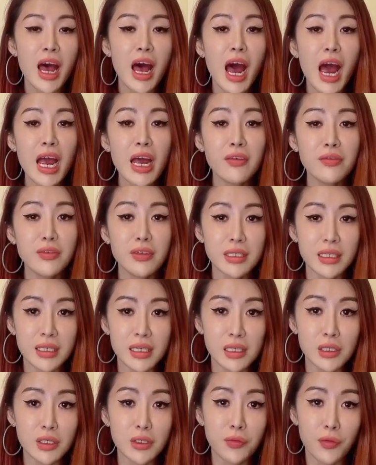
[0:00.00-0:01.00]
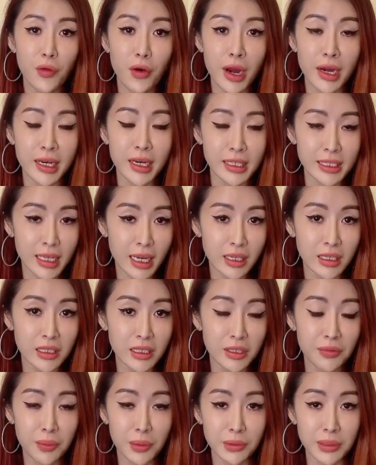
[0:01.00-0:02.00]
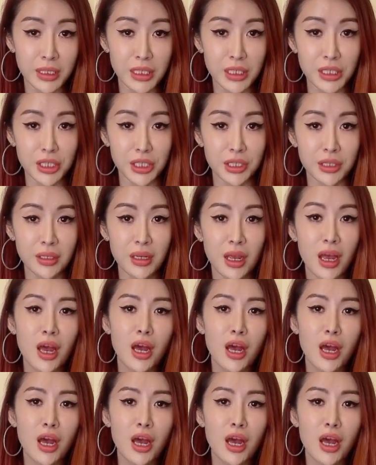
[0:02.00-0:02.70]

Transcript: I have the skills for an executive position,